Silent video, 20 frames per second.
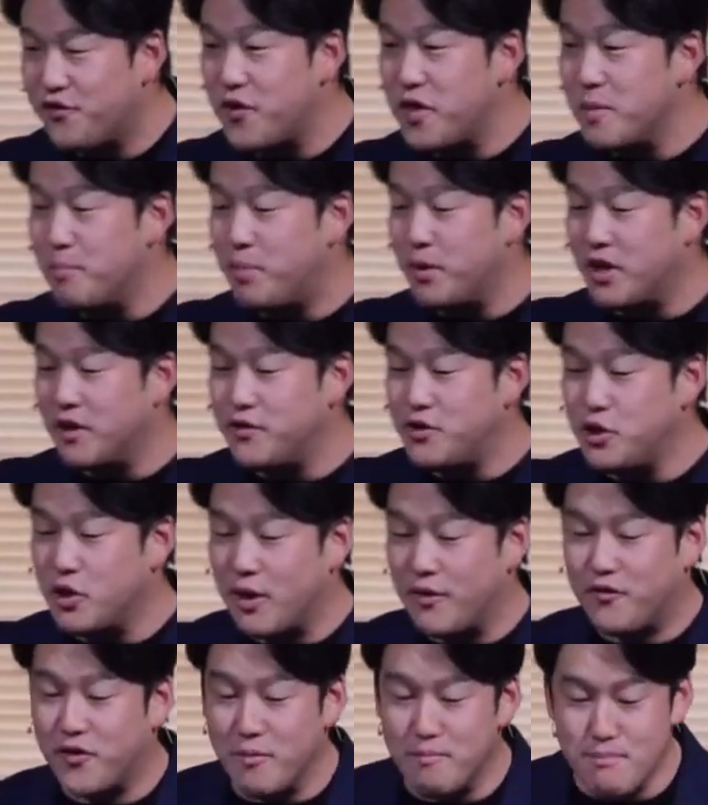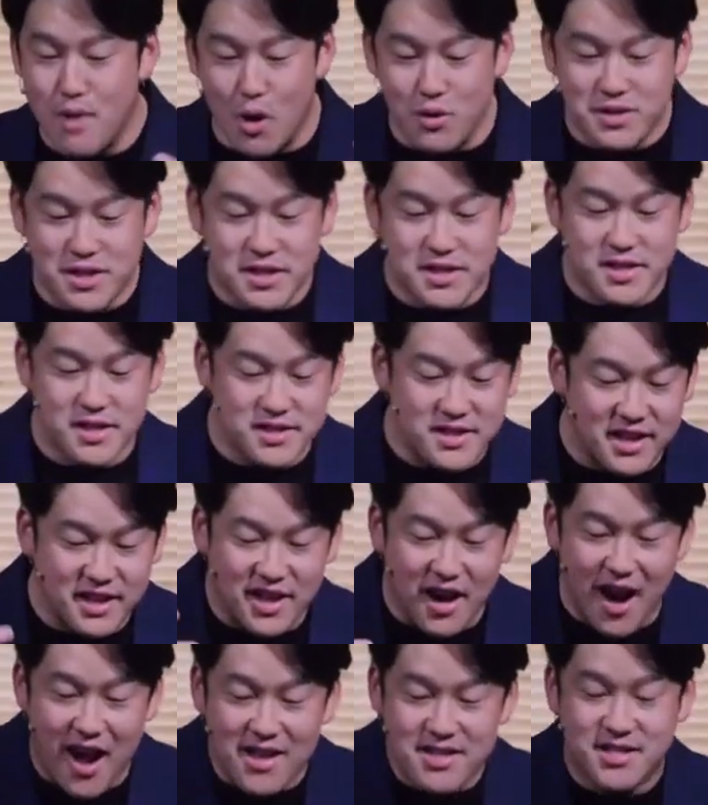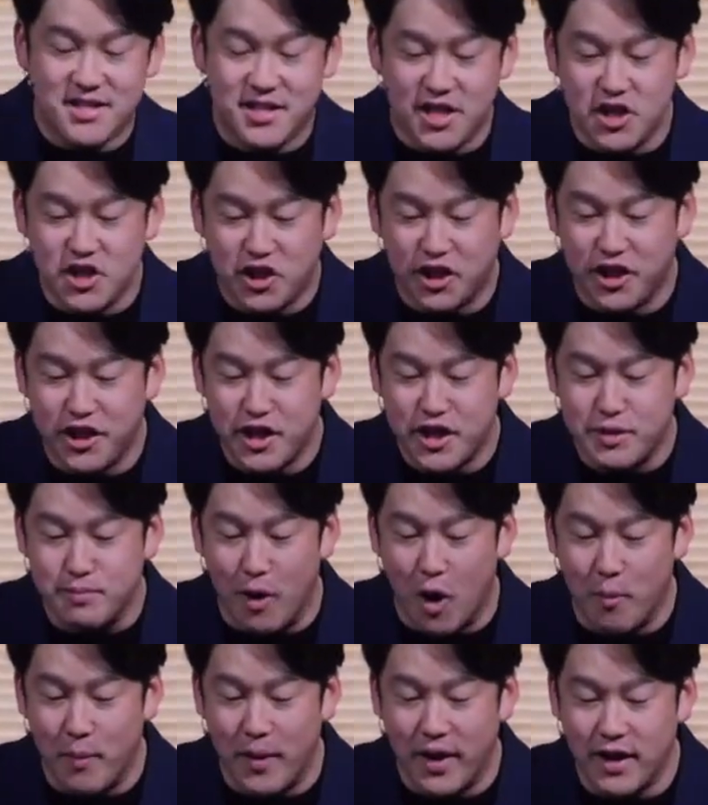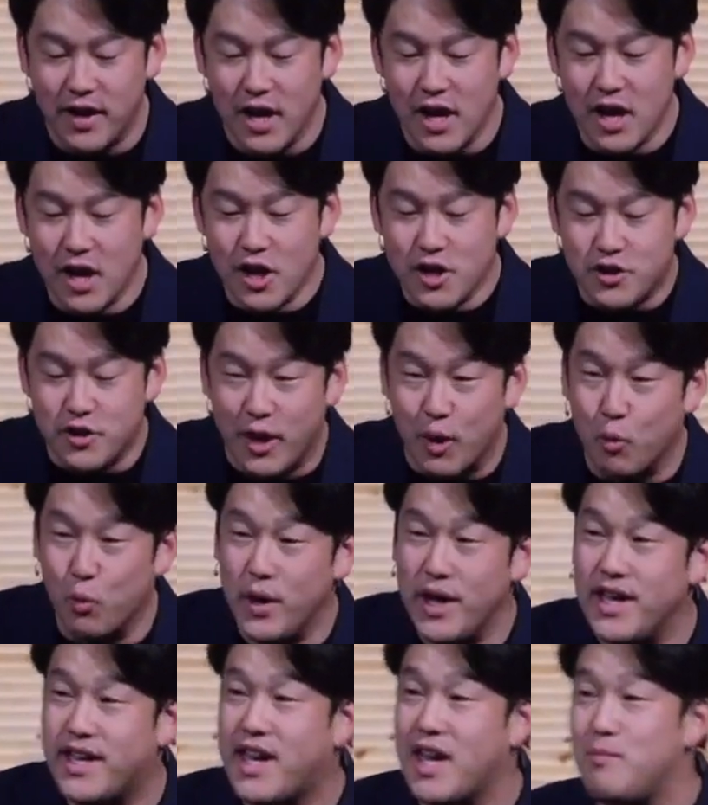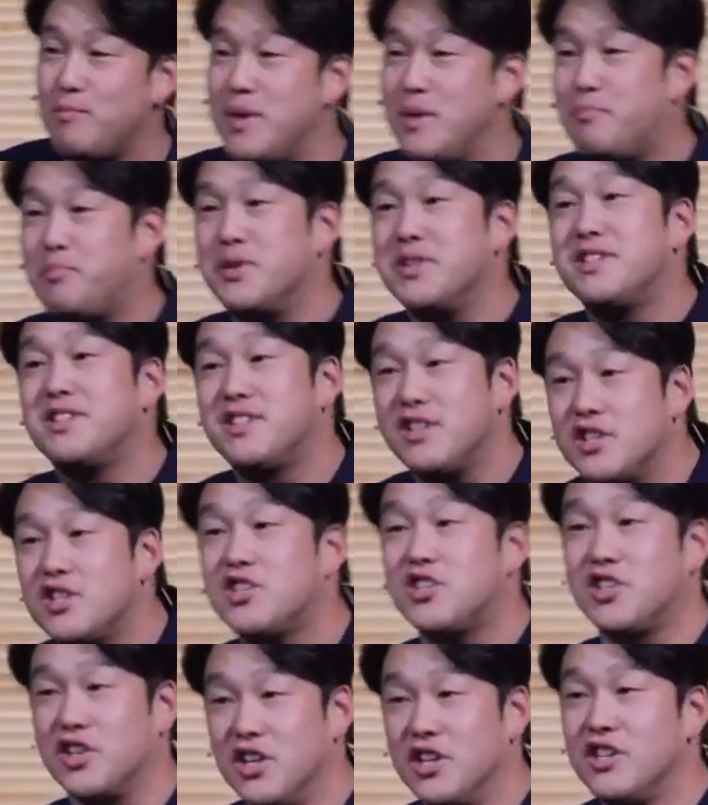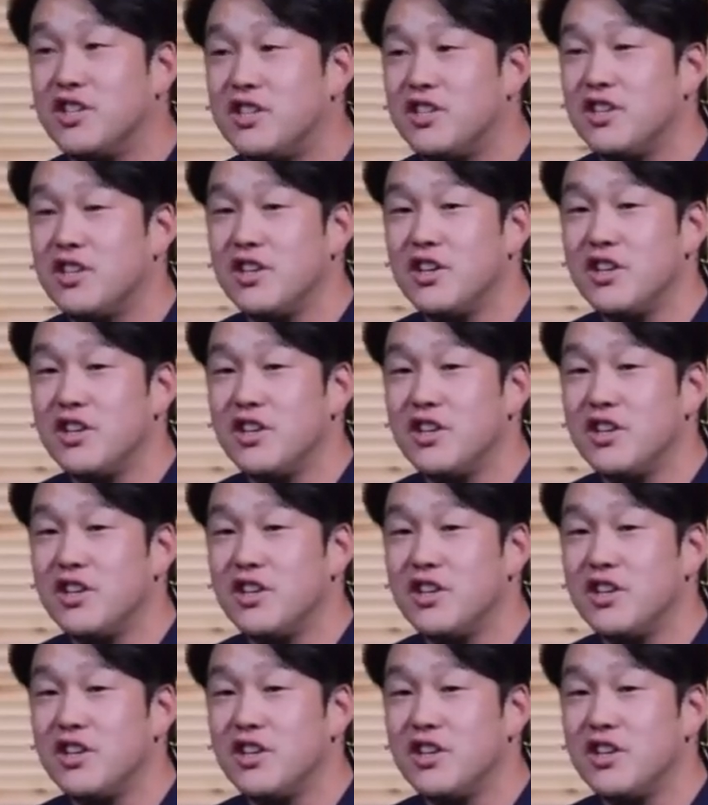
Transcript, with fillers: from the book of Deuteronomy, from Moses' and God's teaching in this moment, so that we can be positioned